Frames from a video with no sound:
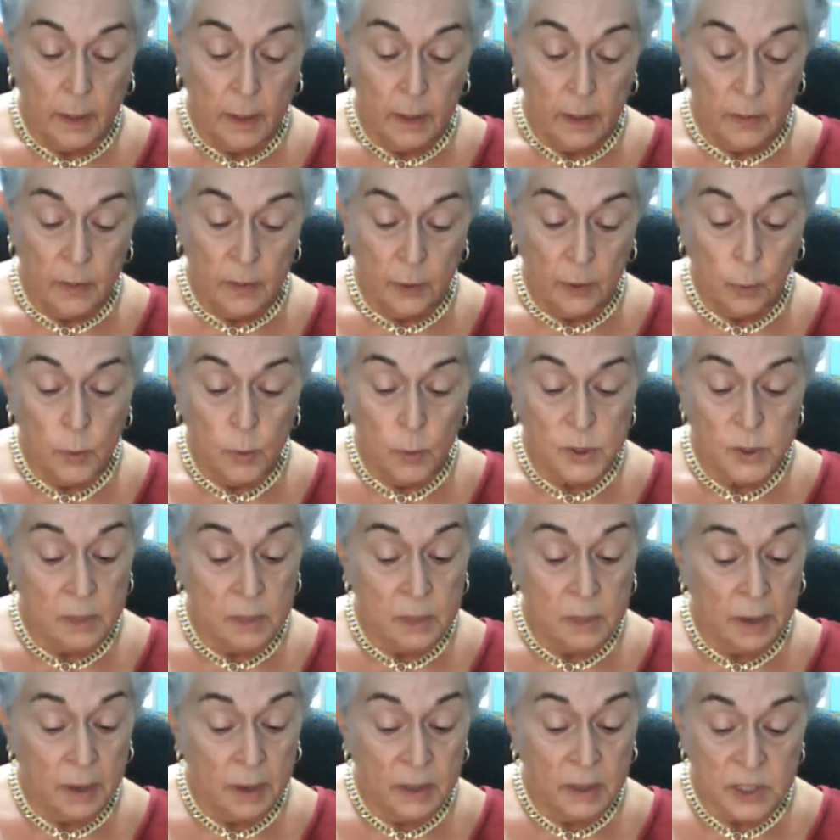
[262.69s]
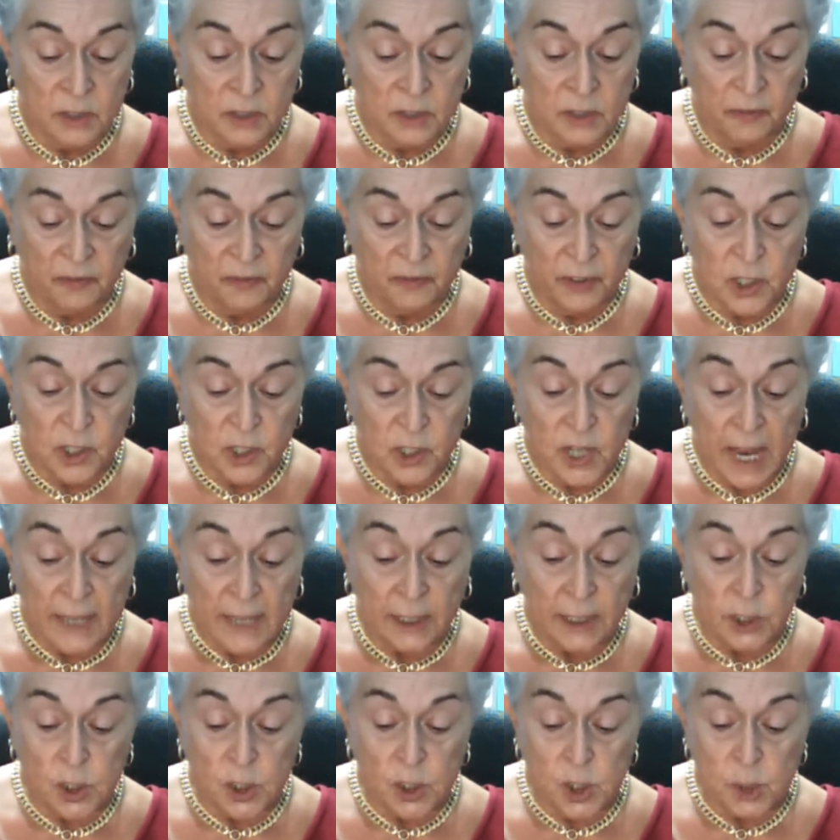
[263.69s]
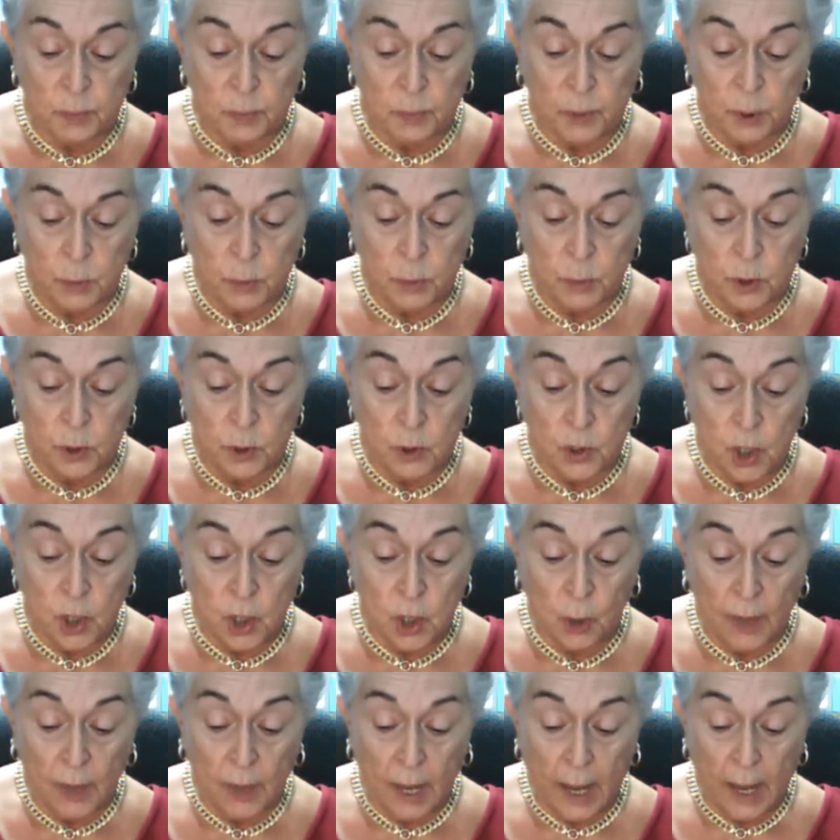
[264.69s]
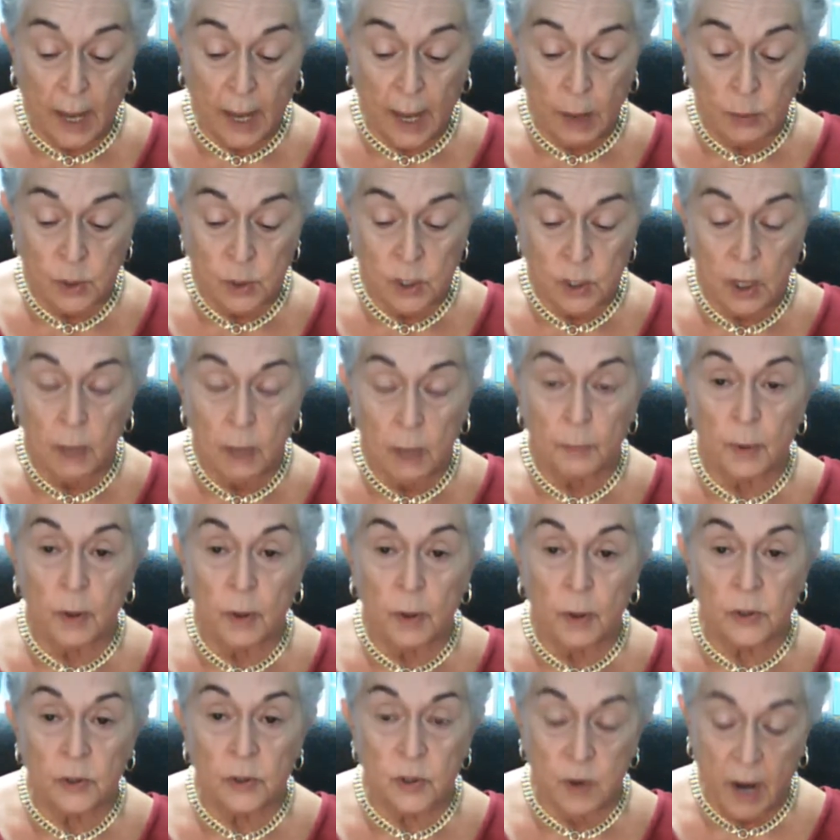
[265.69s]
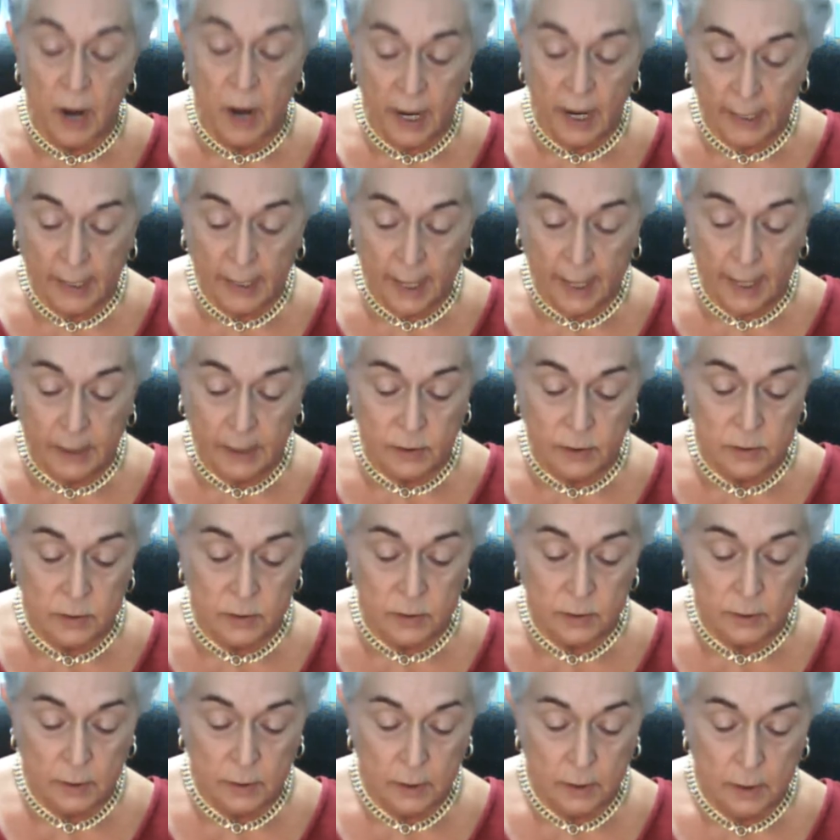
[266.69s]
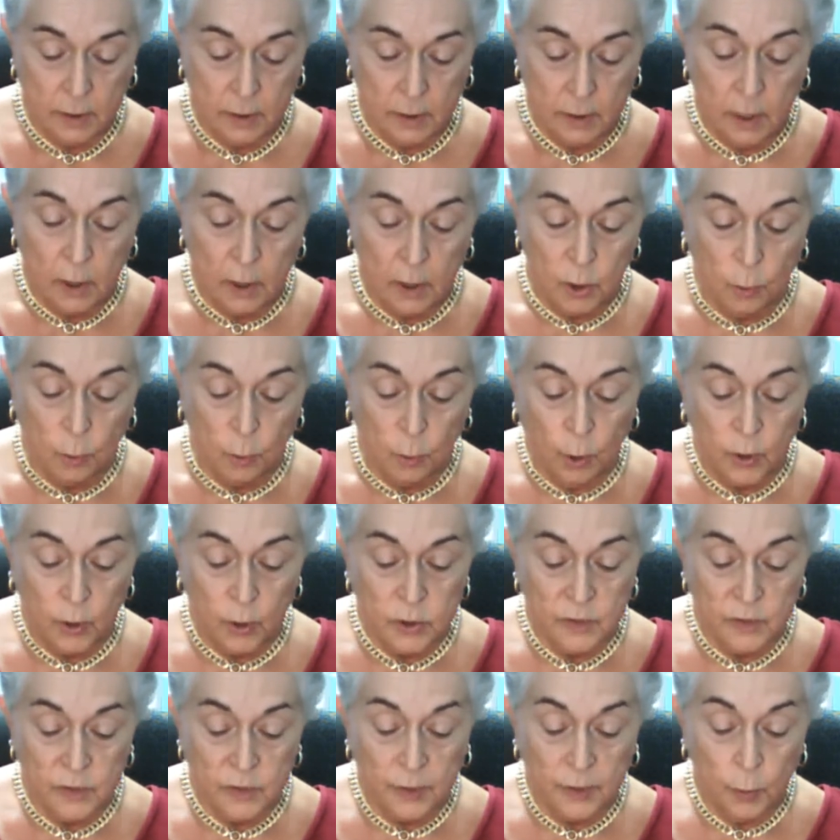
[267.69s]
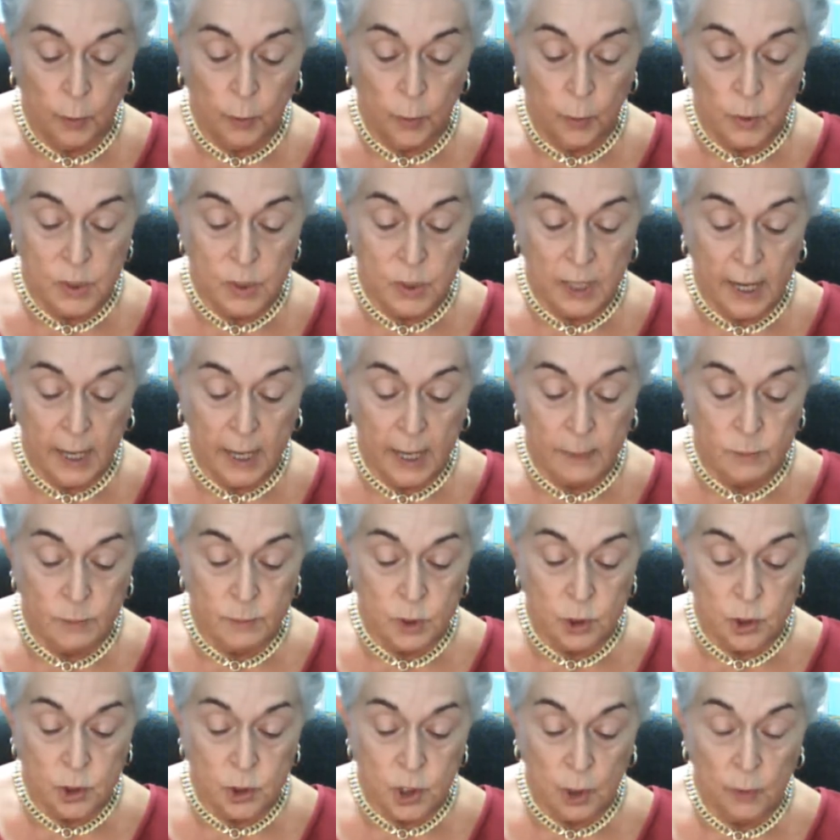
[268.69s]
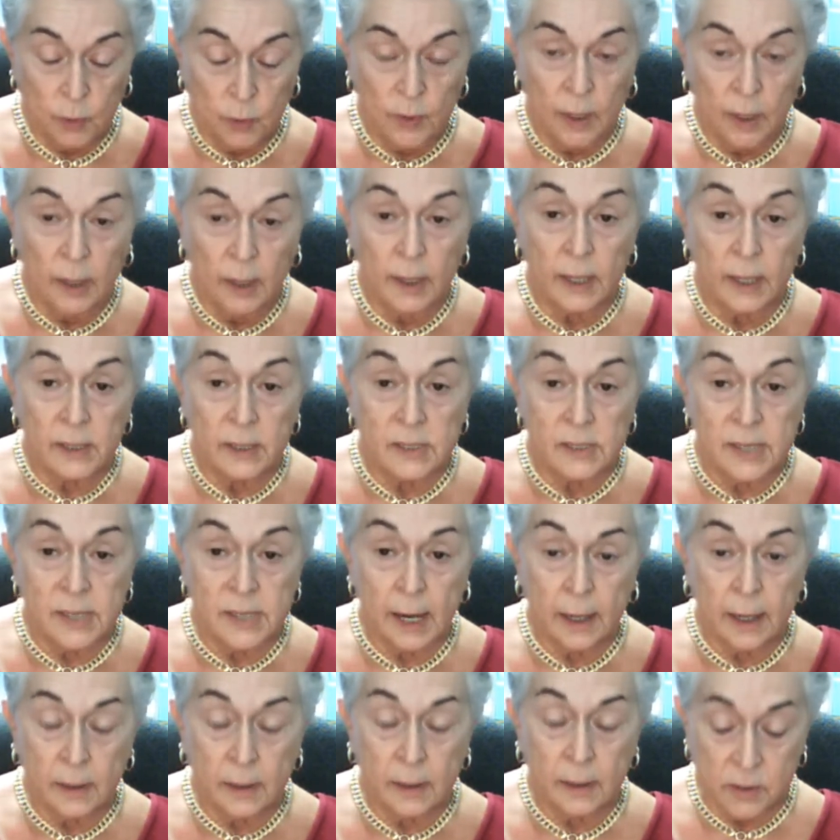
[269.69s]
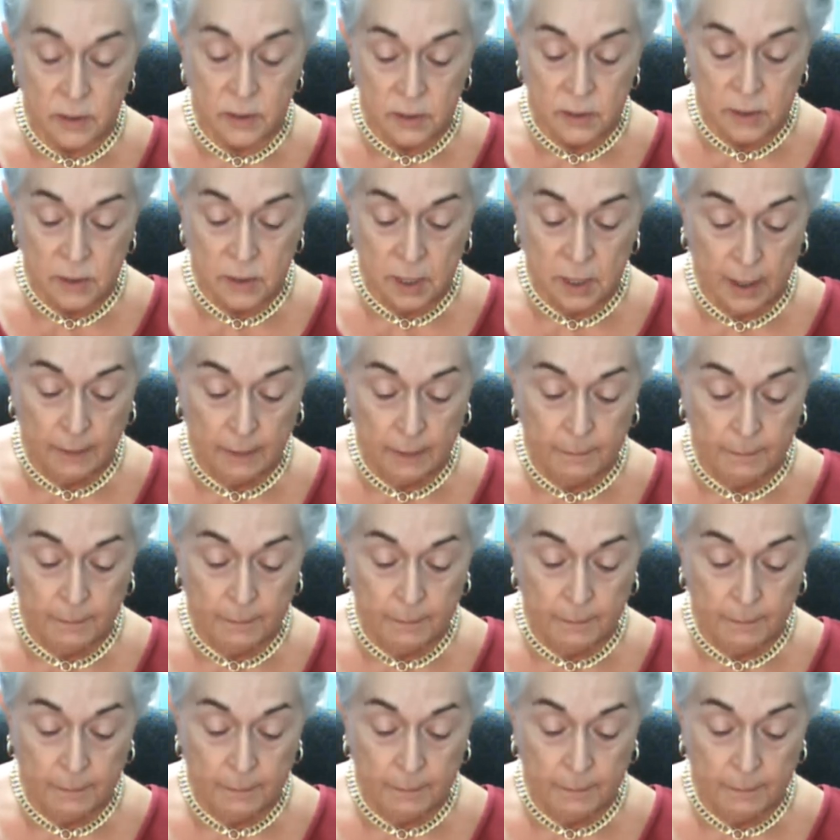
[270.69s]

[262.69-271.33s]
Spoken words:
The Lord commanded the fish, and it spewed Jonah out upon dry land. The word of the Lord came to Jonah a second time.